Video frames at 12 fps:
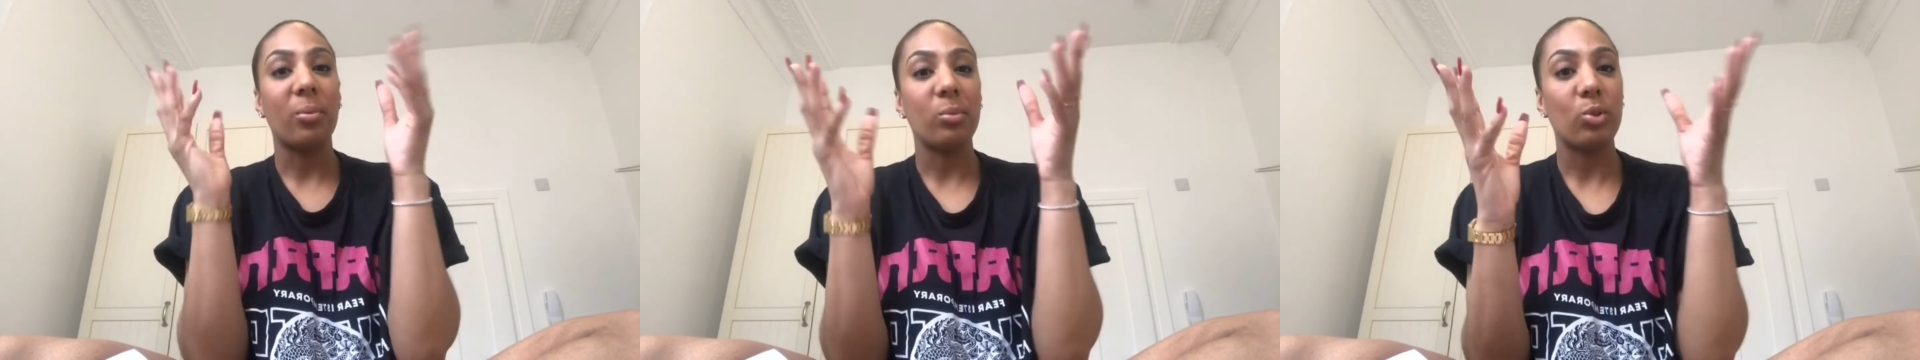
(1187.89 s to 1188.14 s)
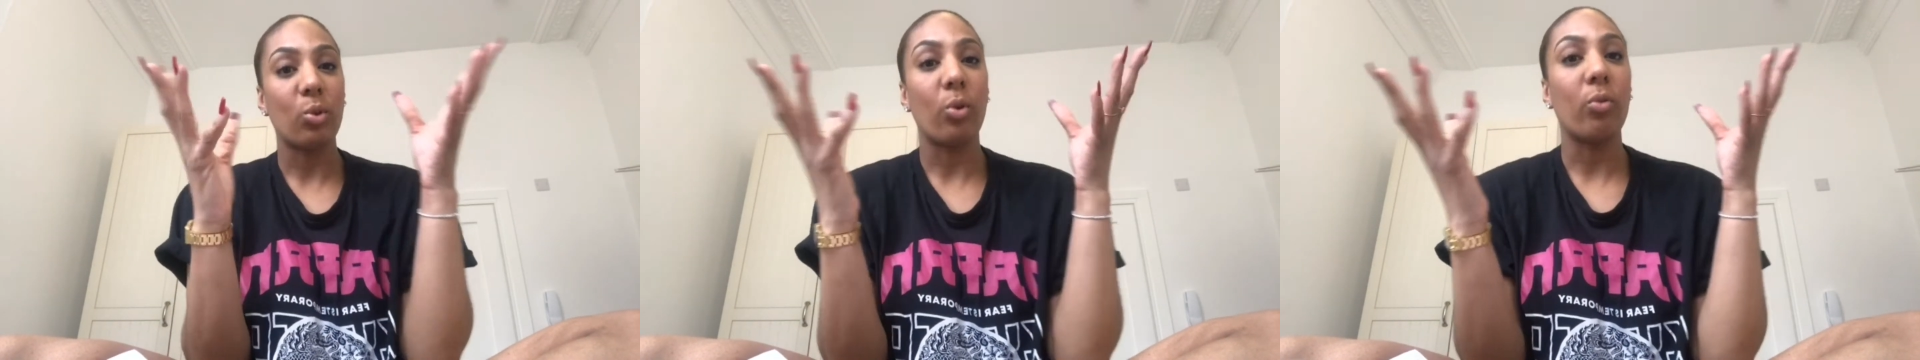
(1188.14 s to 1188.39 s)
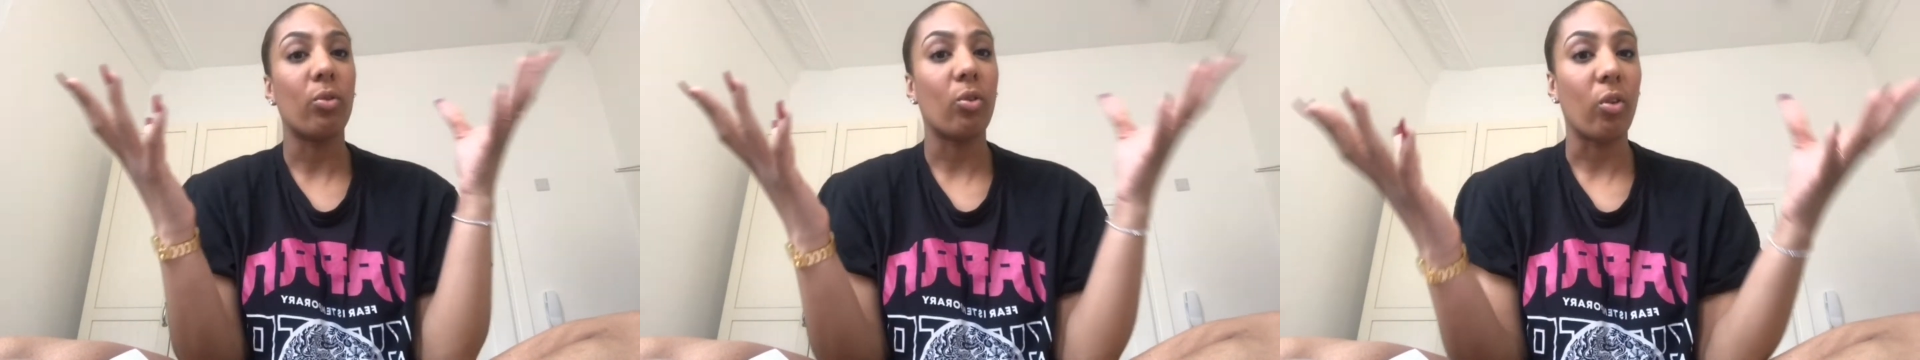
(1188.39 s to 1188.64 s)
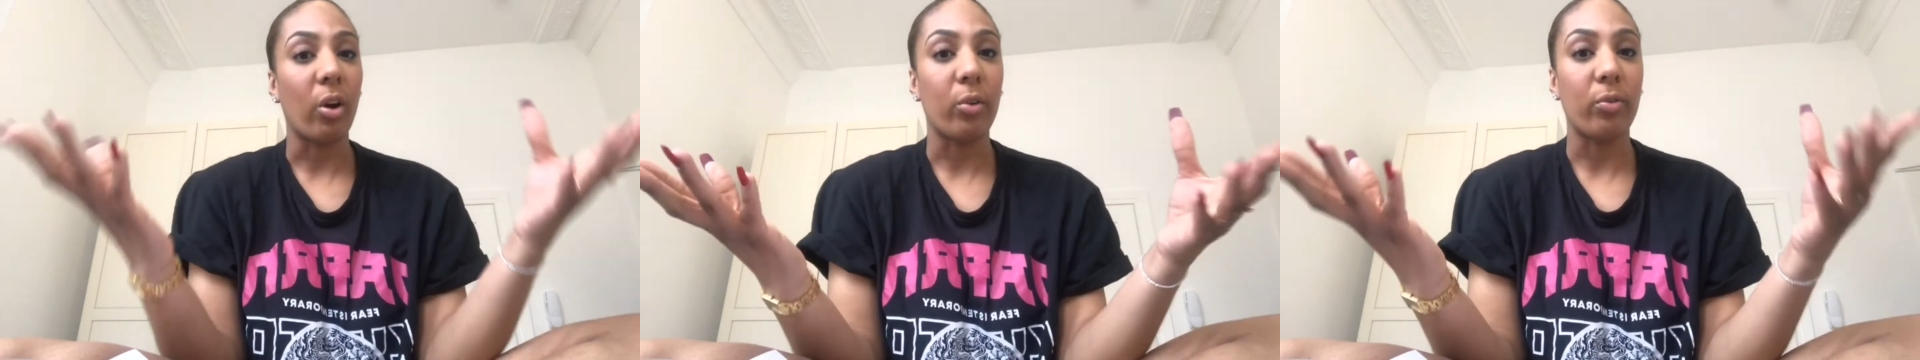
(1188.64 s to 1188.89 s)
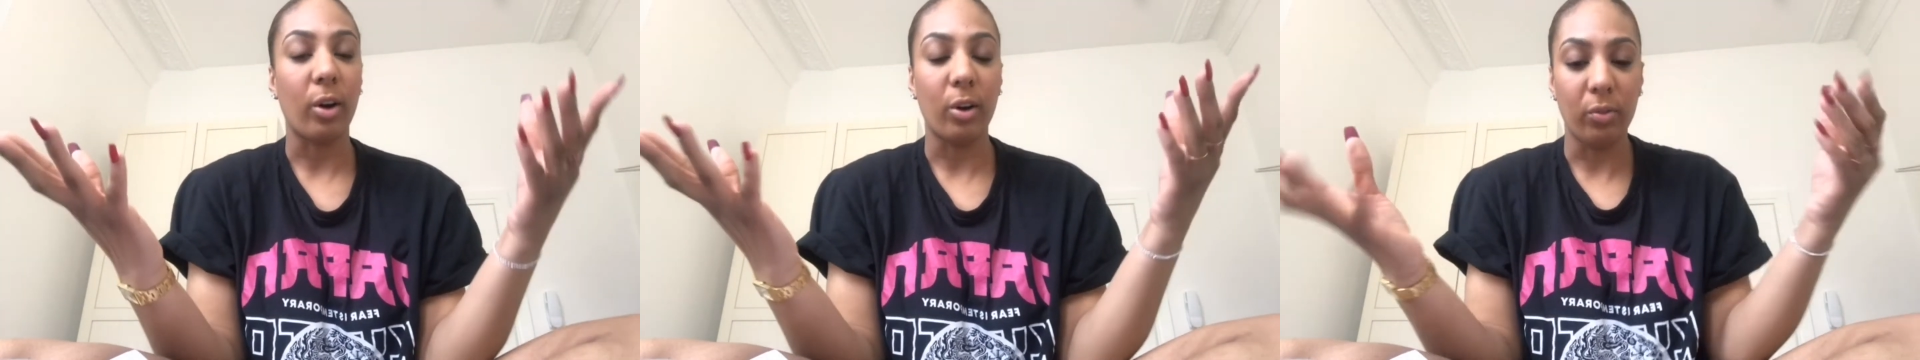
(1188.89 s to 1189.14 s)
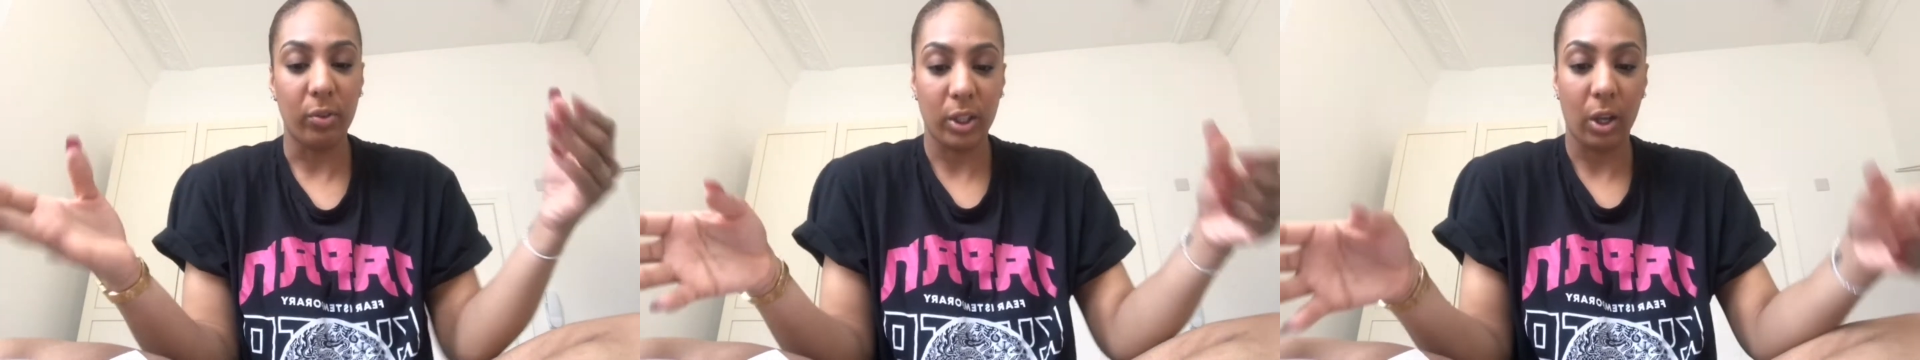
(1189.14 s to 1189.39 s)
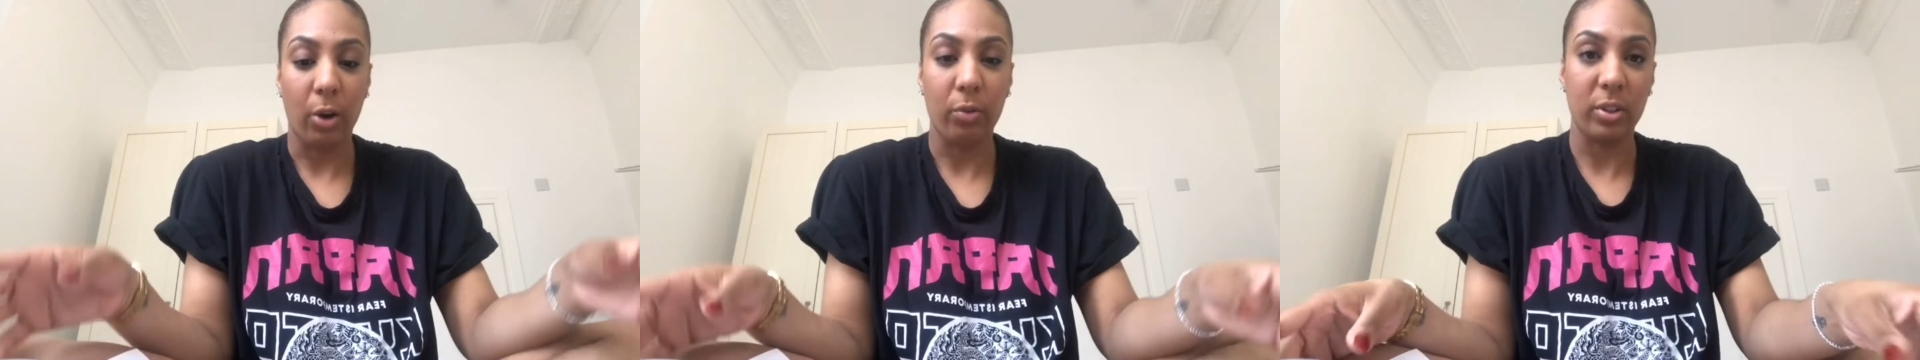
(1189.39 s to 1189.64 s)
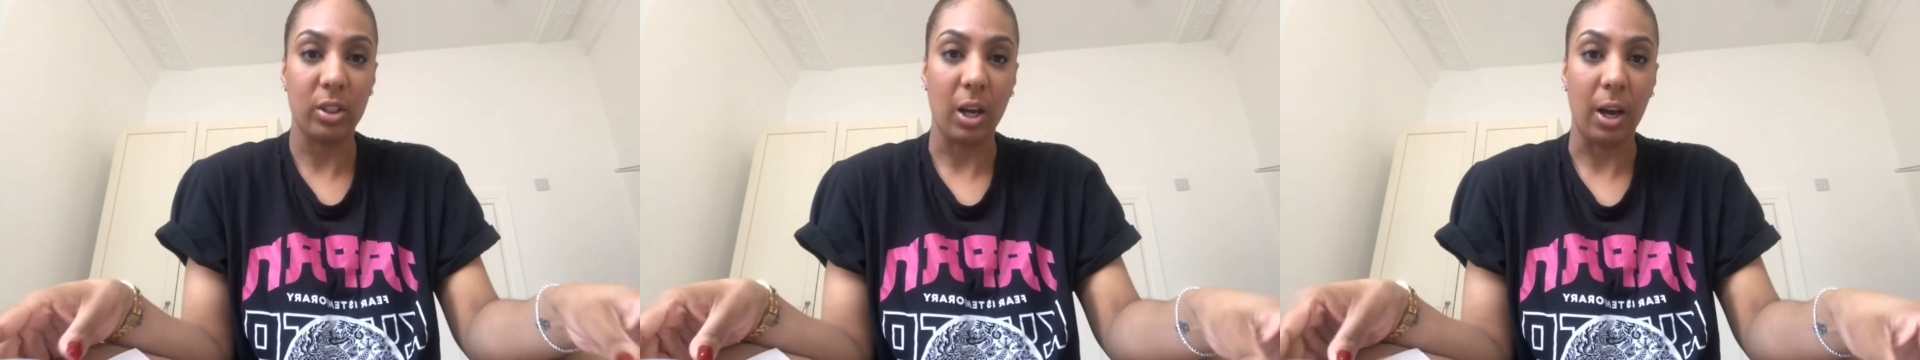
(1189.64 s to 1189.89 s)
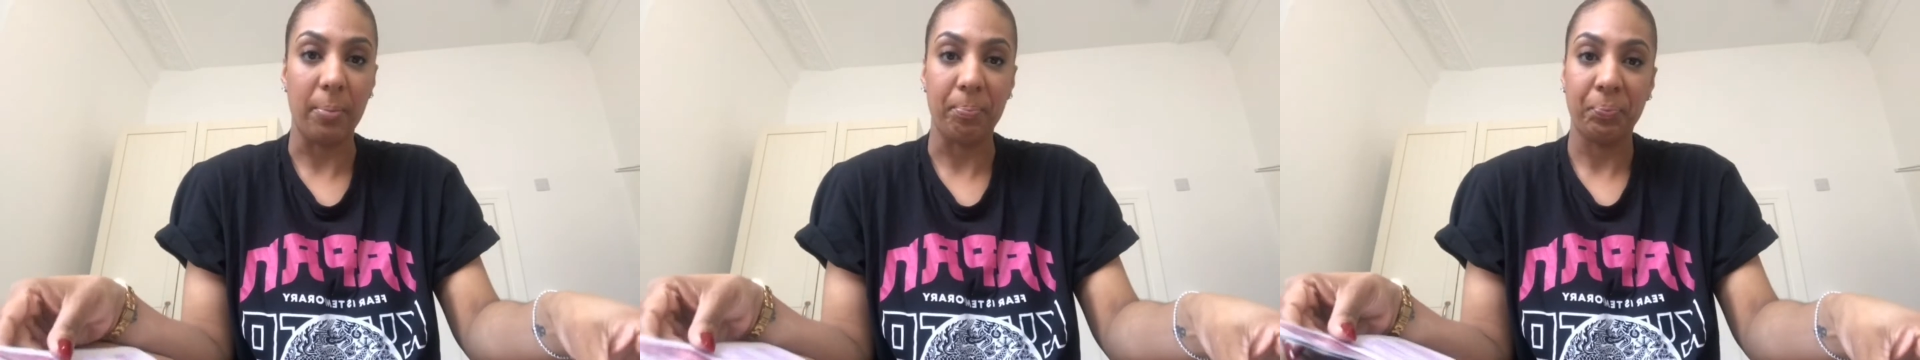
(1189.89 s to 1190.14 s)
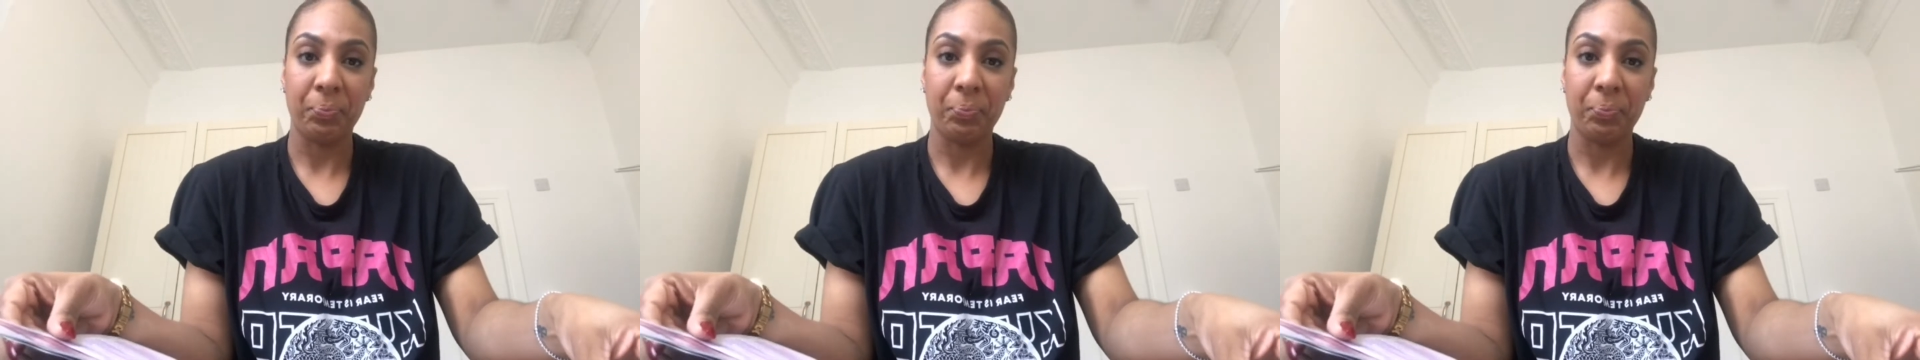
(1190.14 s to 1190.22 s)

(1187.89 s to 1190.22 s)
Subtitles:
sort of growth over time.